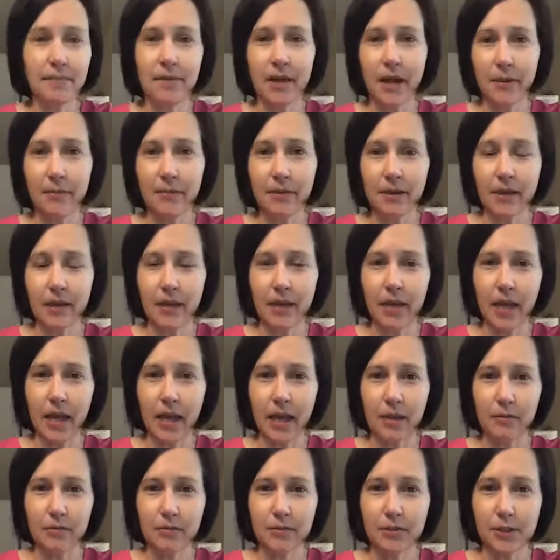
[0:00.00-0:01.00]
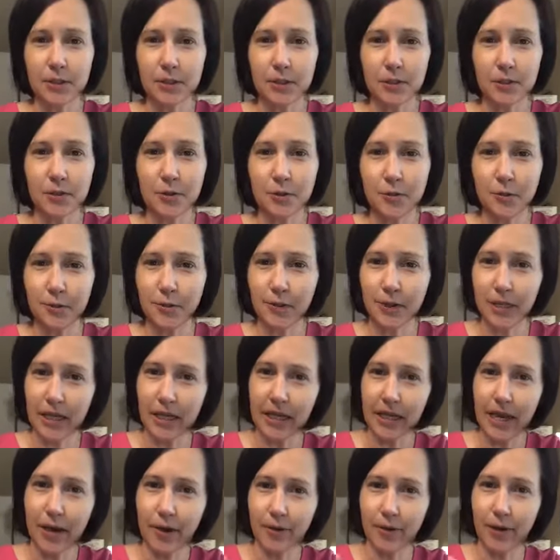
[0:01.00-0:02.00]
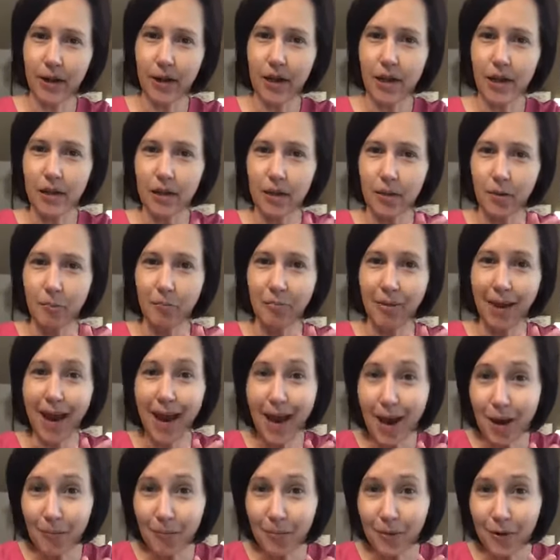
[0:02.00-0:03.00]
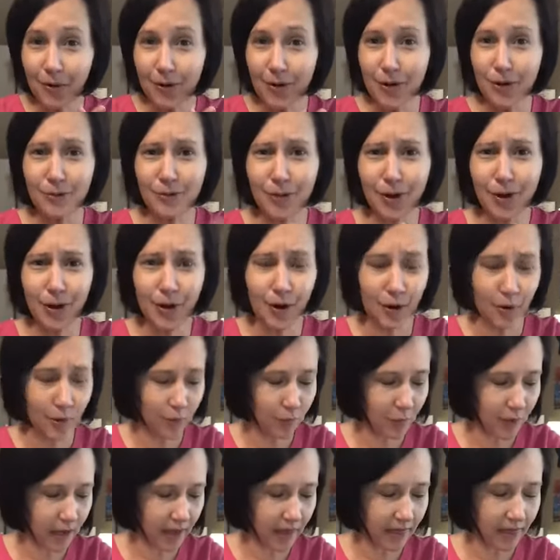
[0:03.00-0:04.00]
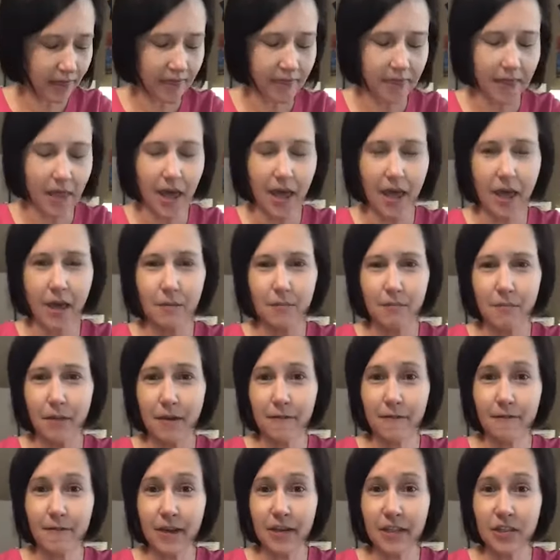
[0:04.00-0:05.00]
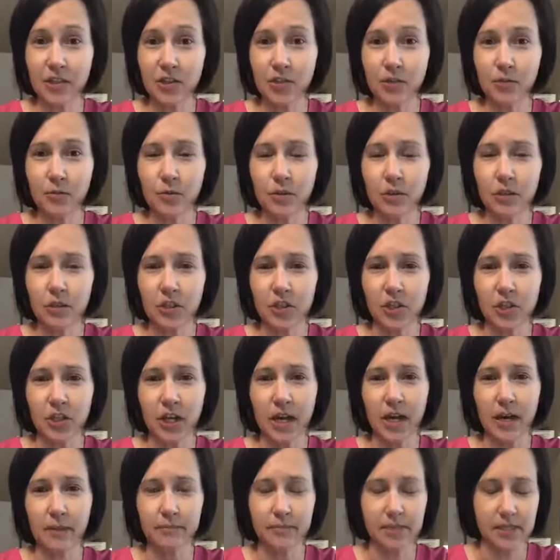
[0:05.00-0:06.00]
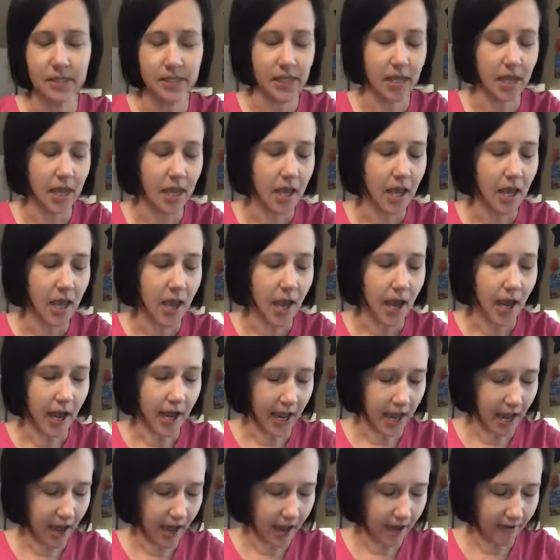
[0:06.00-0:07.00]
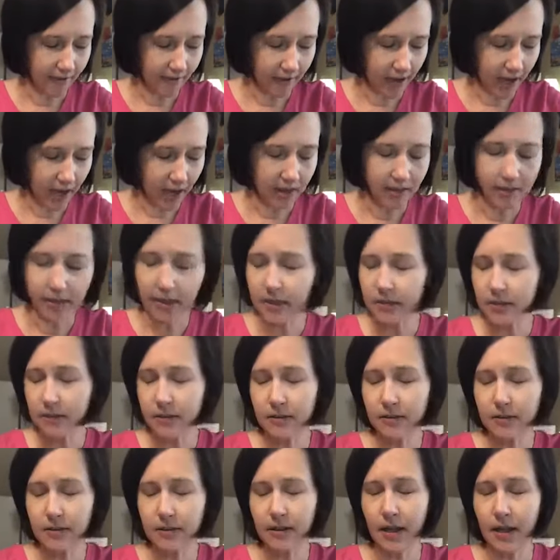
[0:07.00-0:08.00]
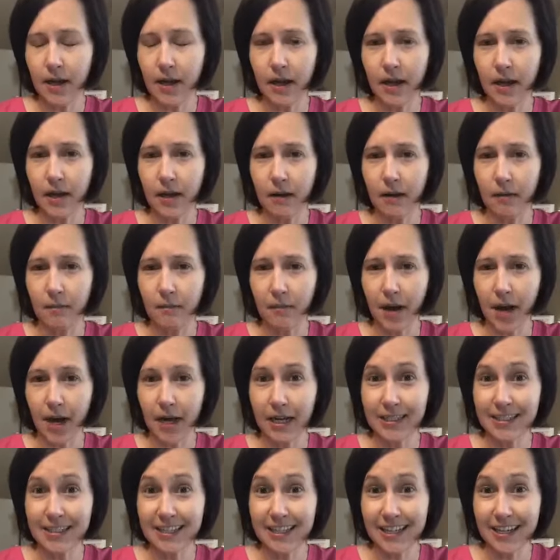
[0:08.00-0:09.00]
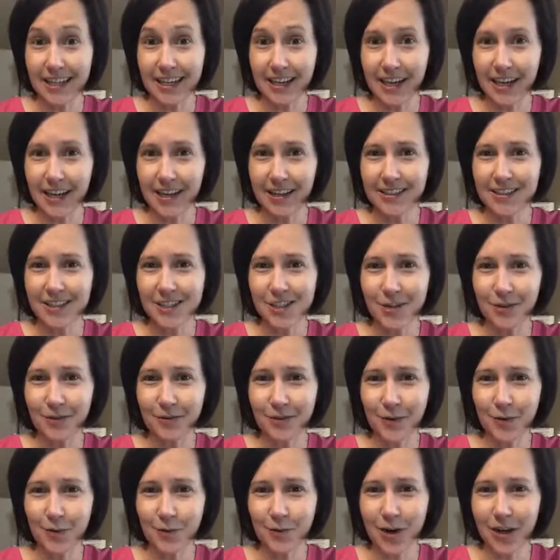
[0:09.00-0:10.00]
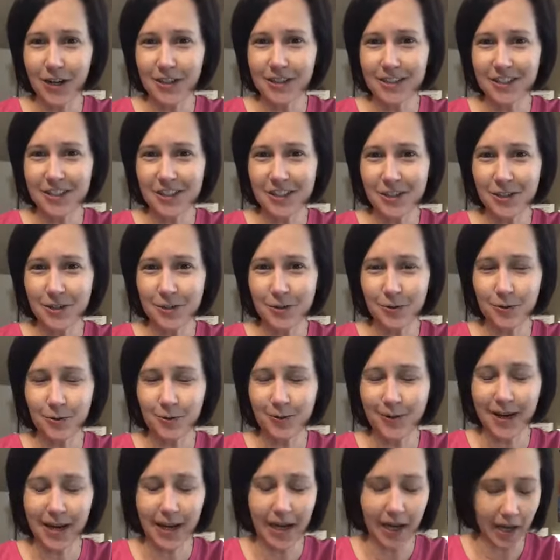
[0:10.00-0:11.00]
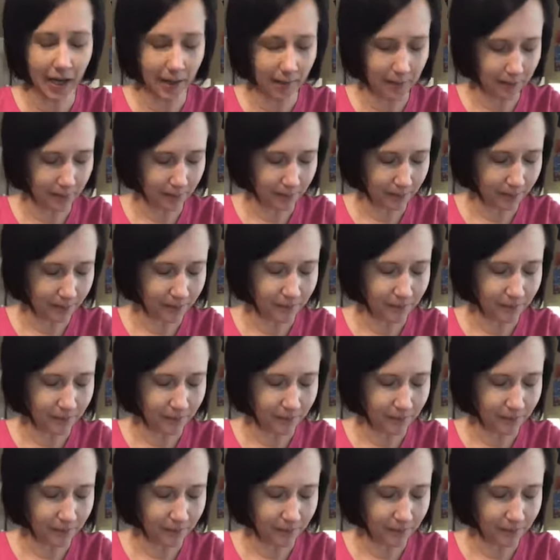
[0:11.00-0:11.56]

not being able to get out and pamper you all with um, my facial workshops, I have a little um, idea. So if you want to um,